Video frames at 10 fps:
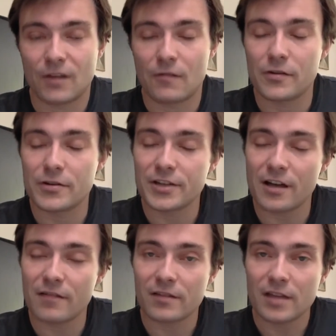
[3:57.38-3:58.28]
First
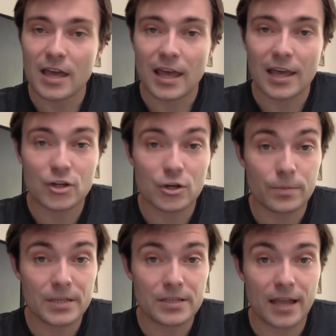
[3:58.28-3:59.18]
off, it should
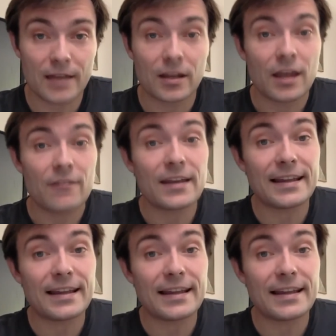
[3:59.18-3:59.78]
be said that